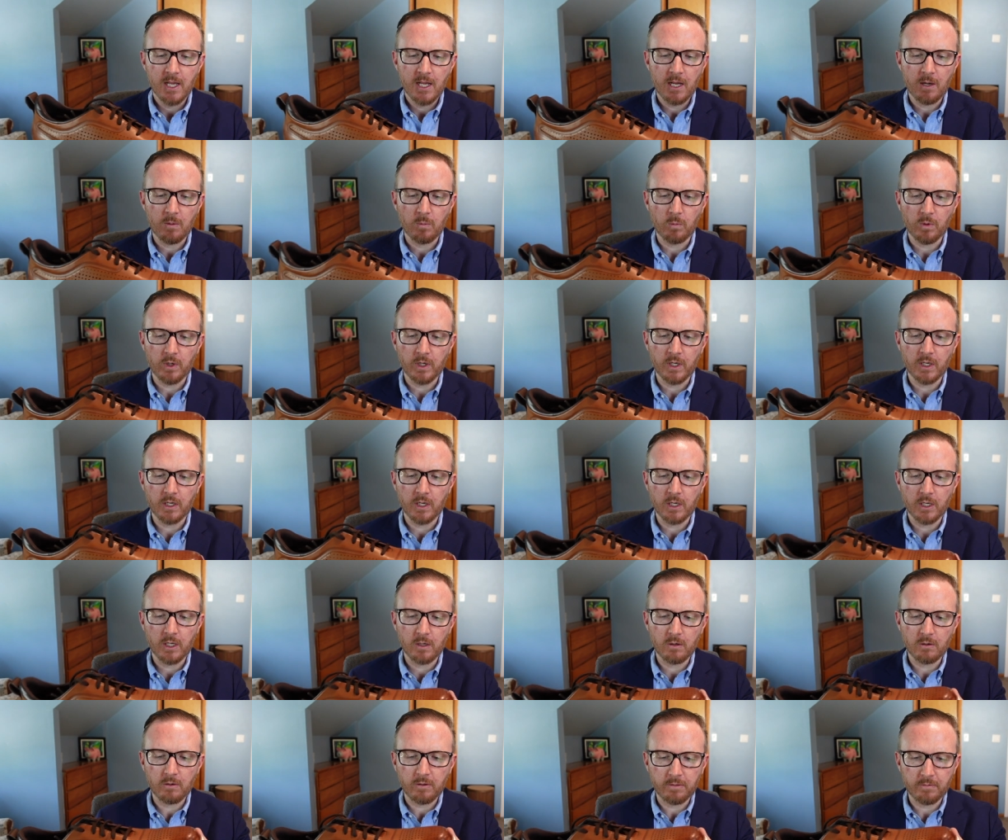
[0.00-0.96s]
and we're going to
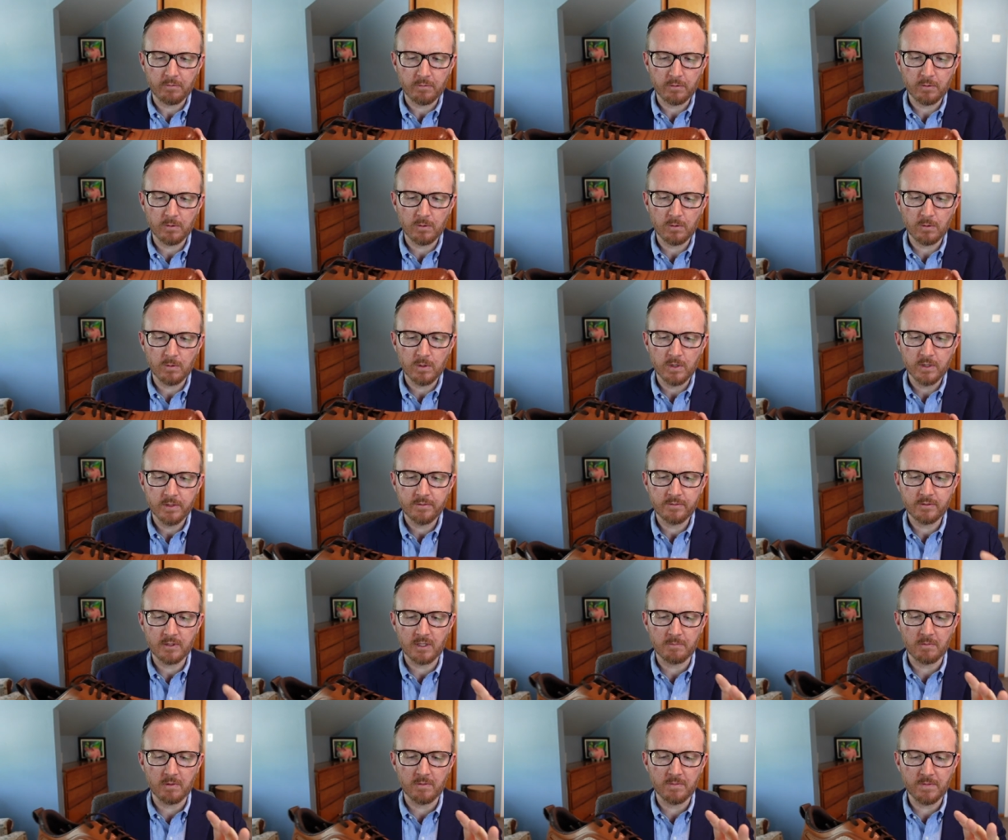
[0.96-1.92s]
go through
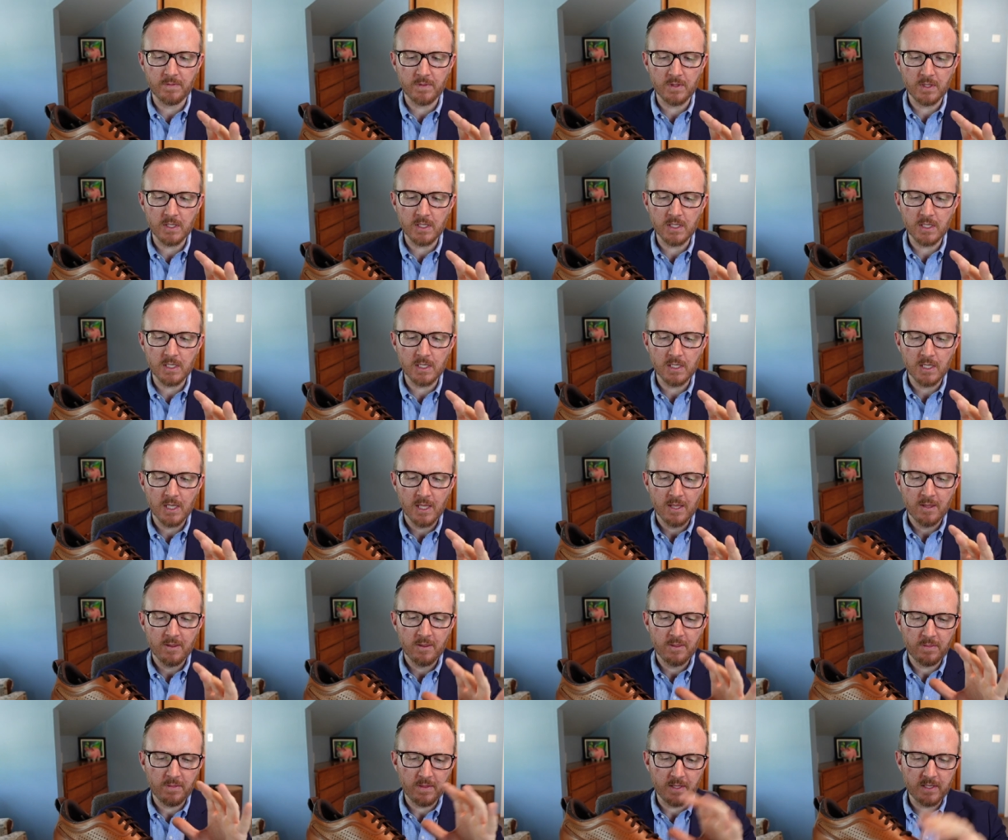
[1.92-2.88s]
some of the
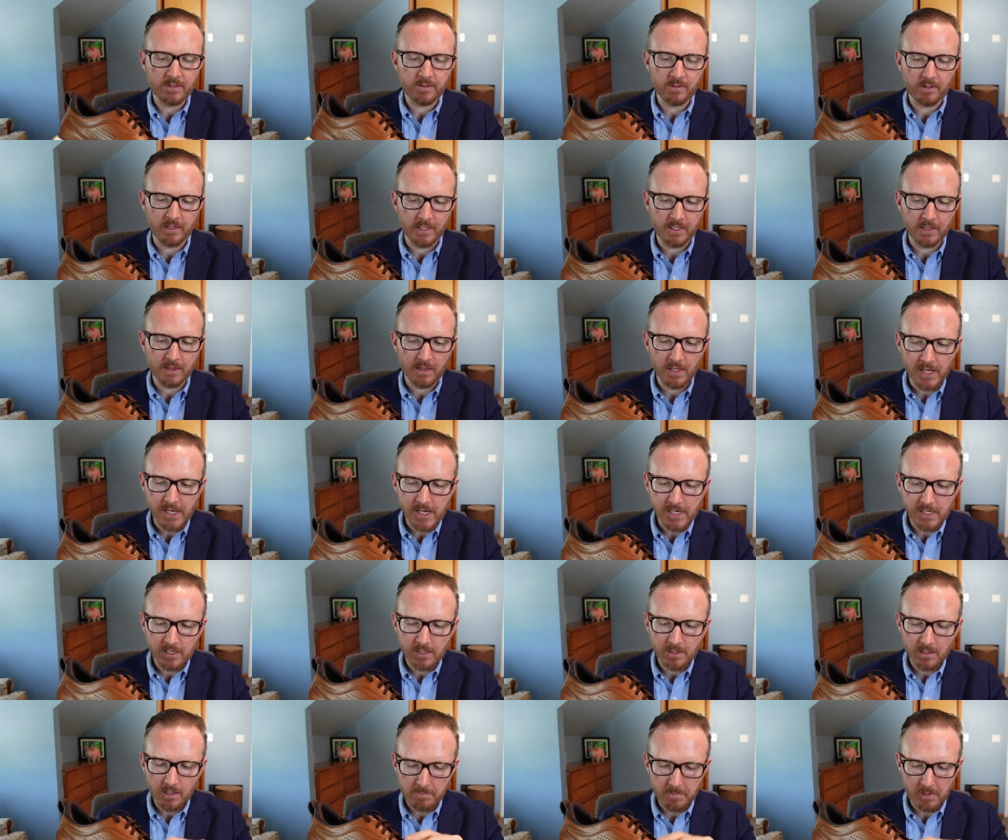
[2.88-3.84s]
things that I
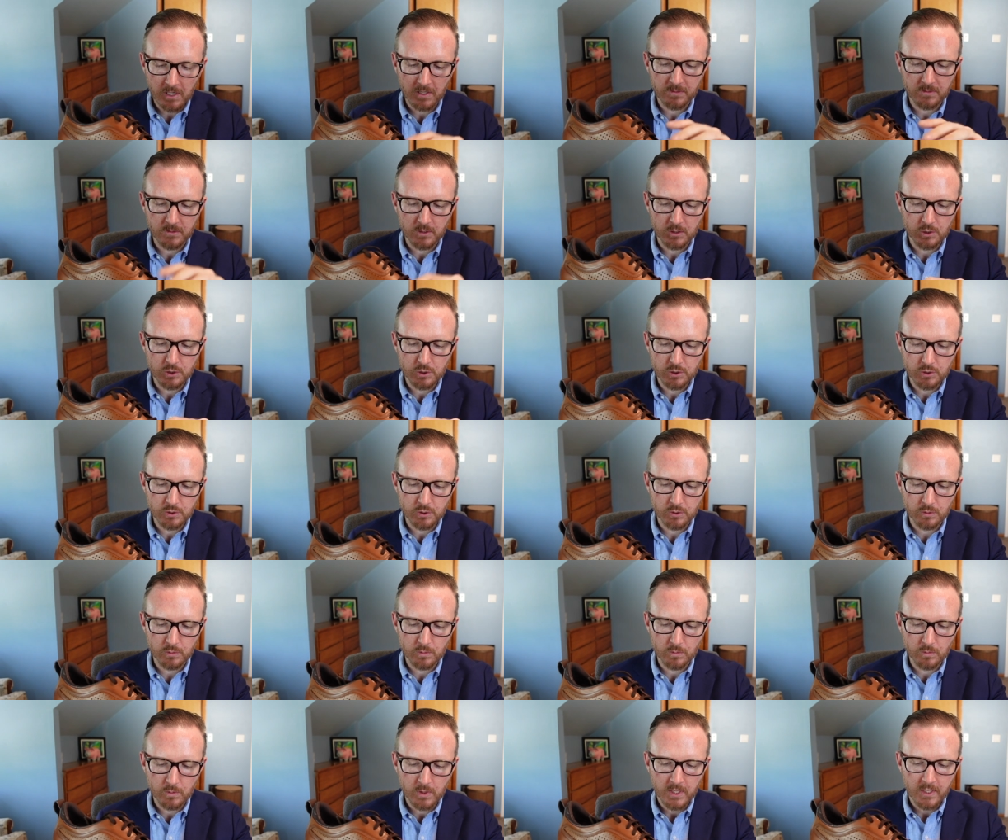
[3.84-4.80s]
like about the
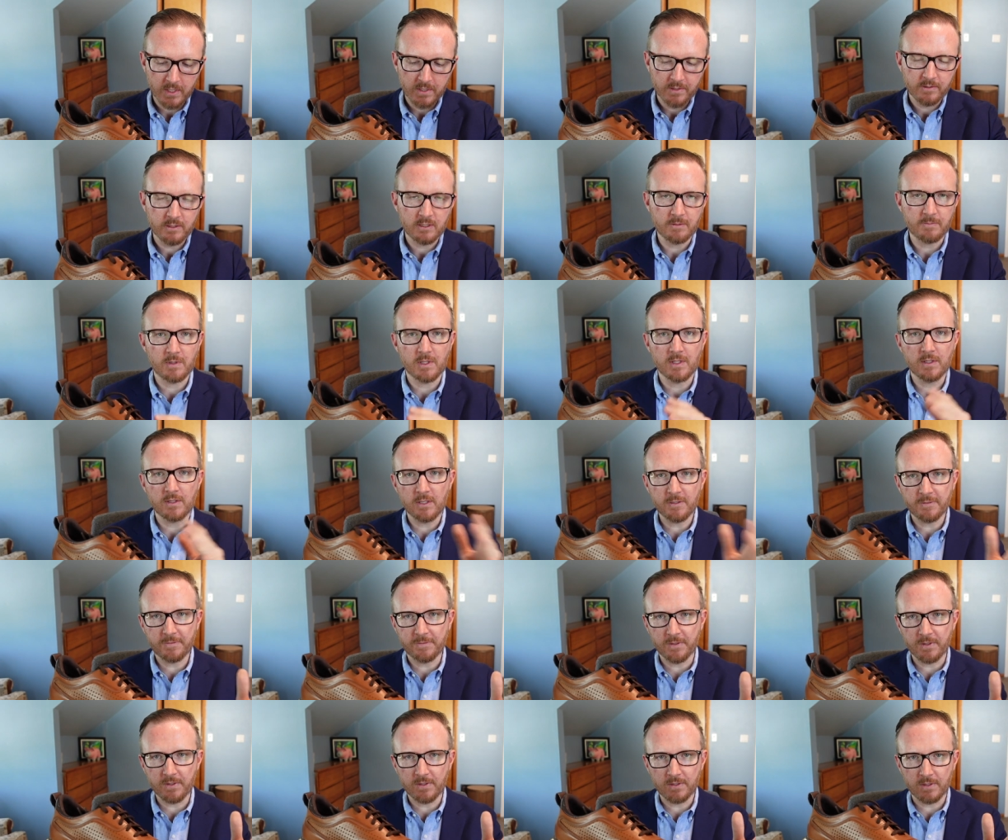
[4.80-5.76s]
shoe, some of the
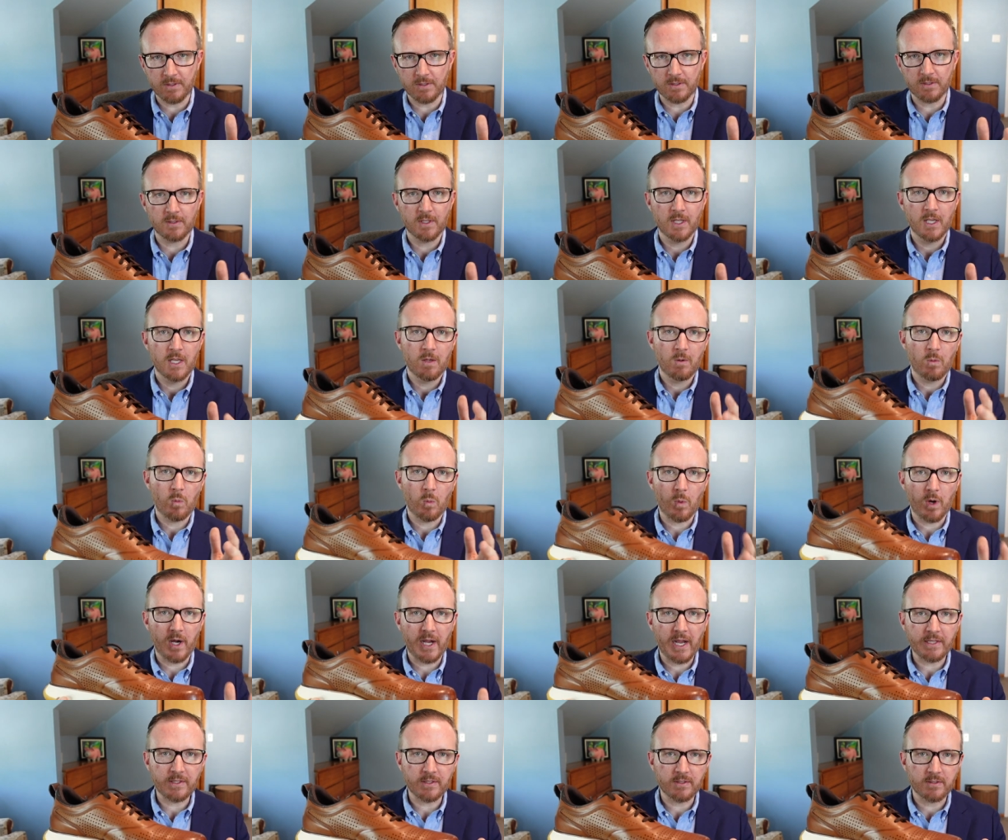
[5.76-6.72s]
differences,
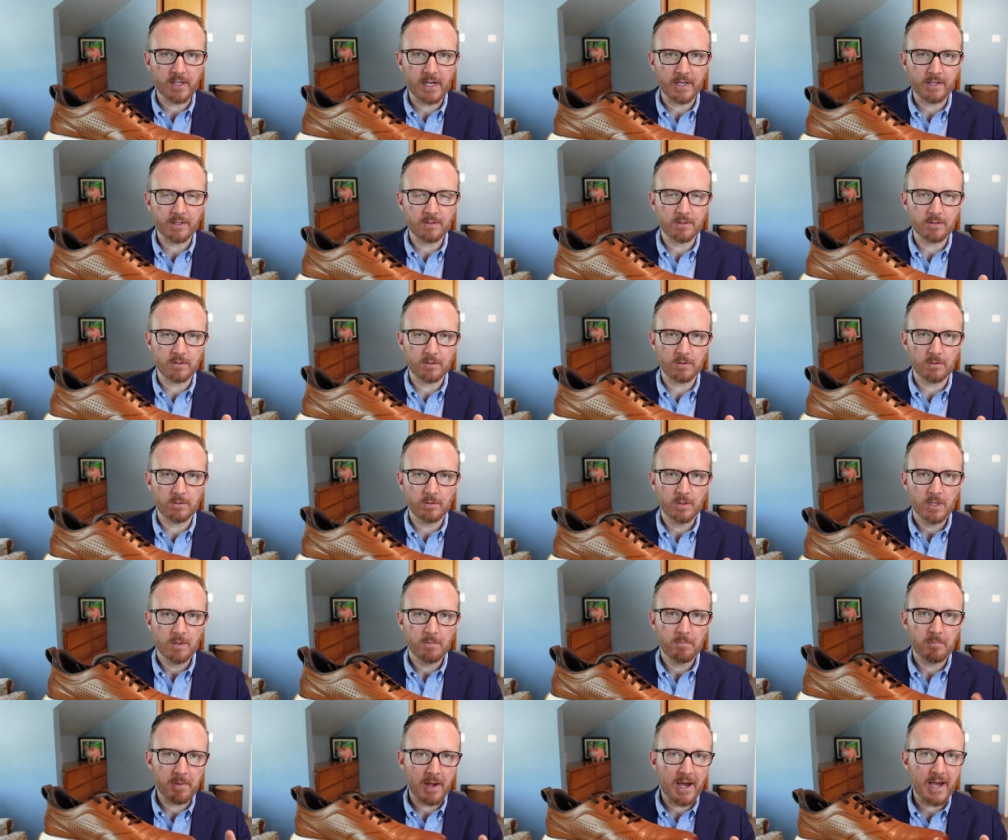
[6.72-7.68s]
why I decided to
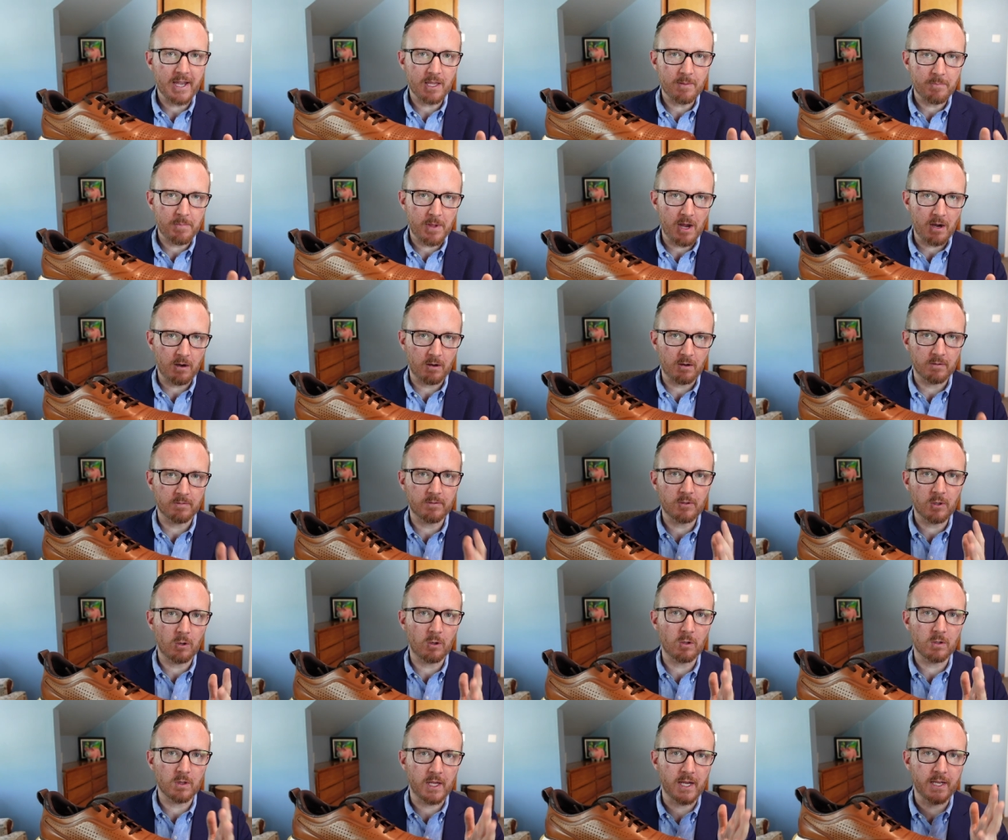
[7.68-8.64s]
buy a pair of
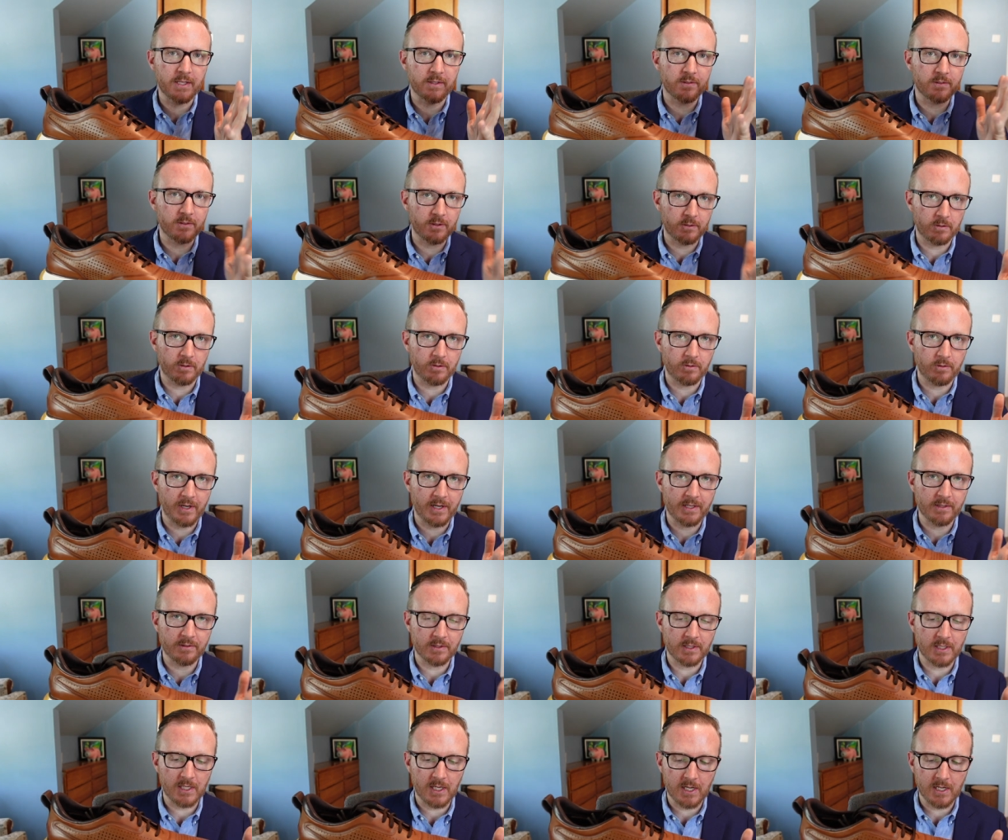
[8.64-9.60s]
Cole Haan 0
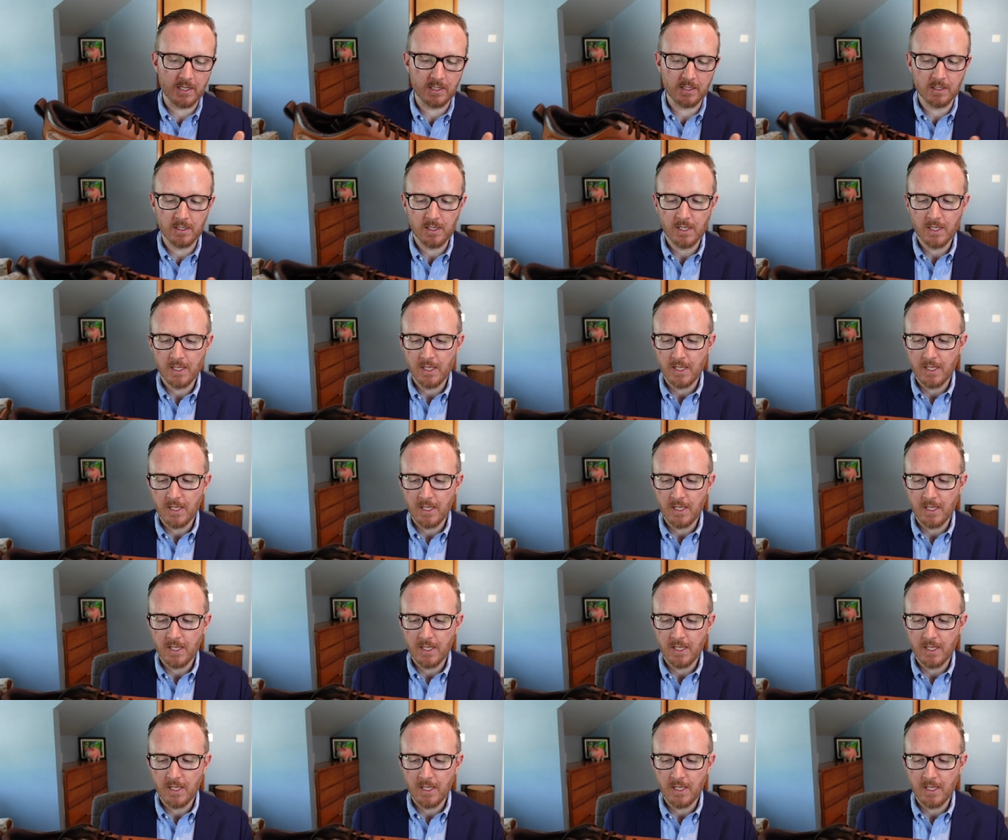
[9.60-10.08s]
Grands again,